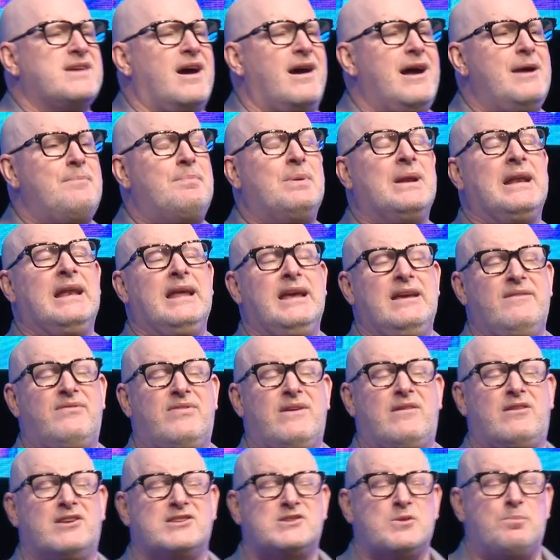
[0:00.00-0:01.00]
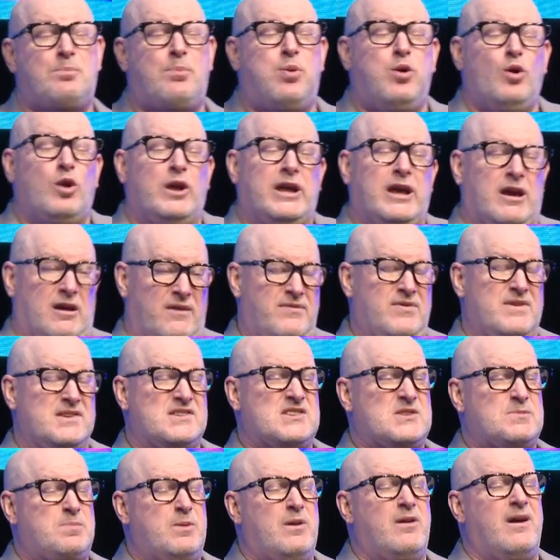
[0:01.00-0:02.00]
I believe there is a pulling of the
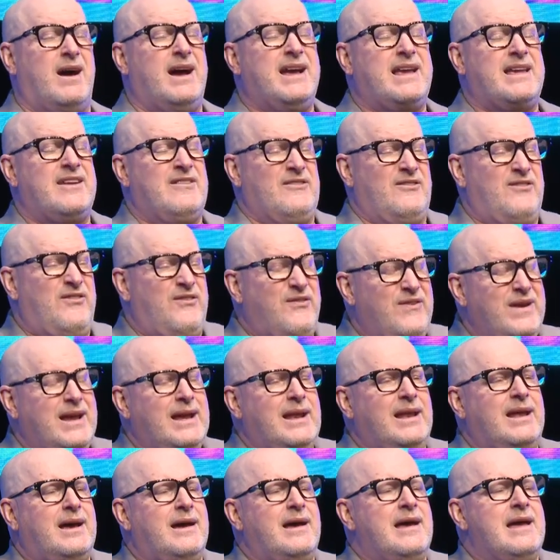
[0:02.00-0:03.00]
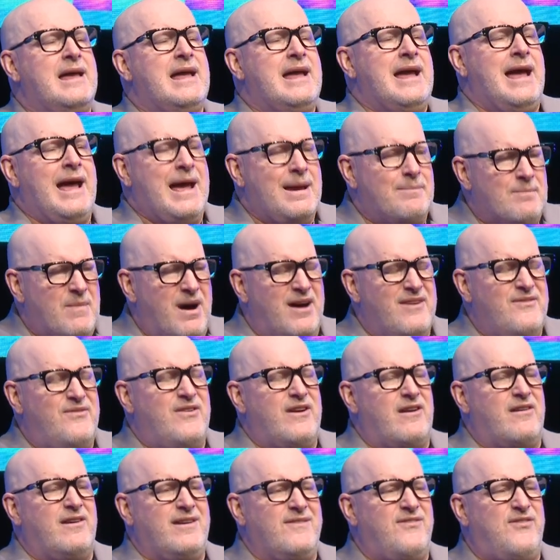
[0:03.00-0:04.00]
Spirit. I can feel it in my
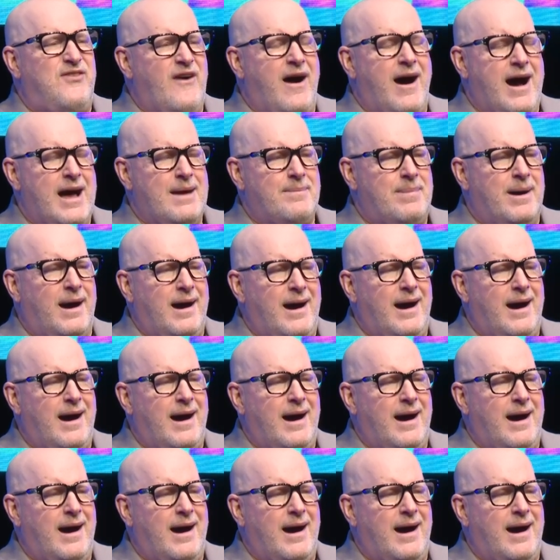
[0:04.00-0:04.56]
very fiber.